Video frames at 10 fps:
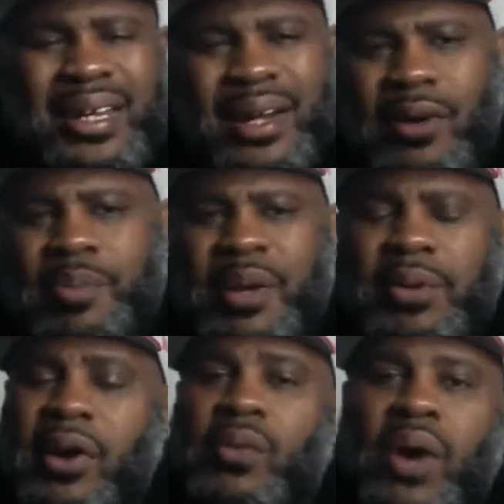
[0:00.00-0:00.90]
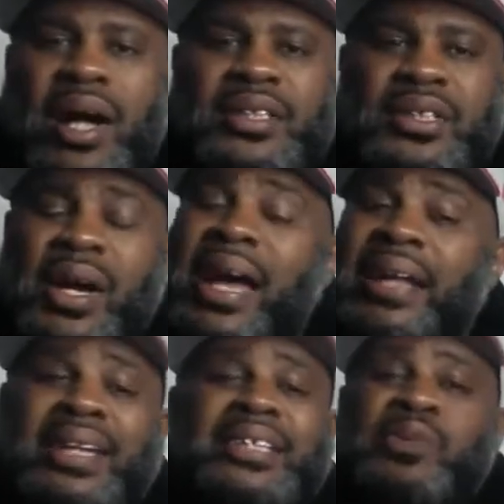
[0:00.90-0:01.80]
you know, people don't watch,
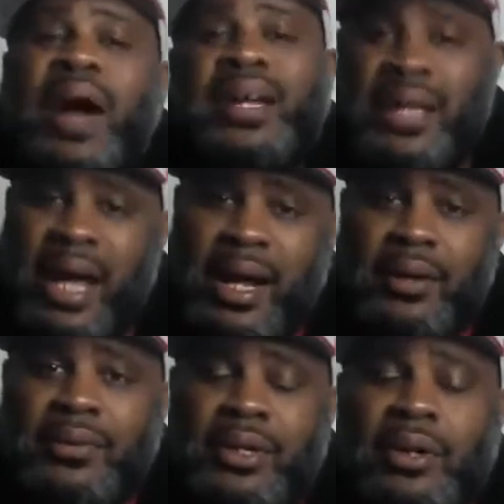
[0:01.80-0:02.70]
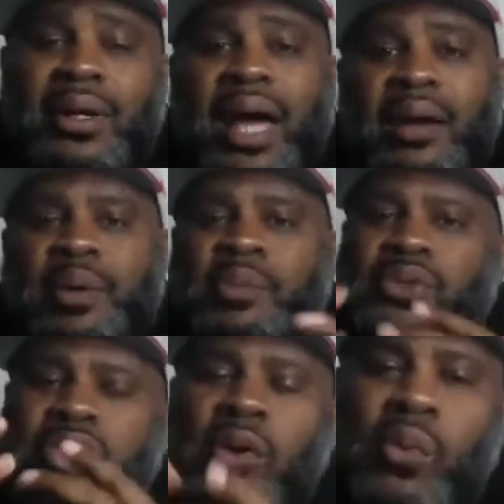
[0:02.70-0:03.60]
at least right now, you know, a lot of people
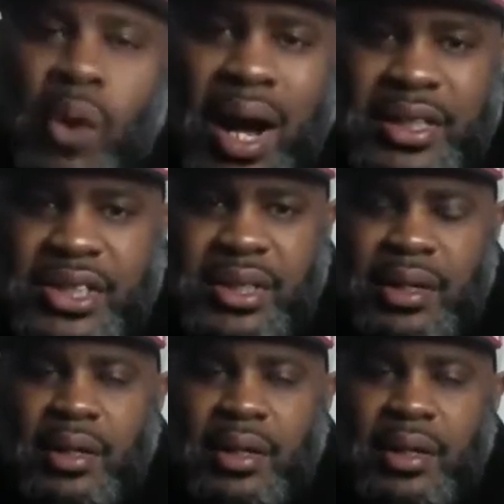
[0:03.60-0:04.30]
don't watch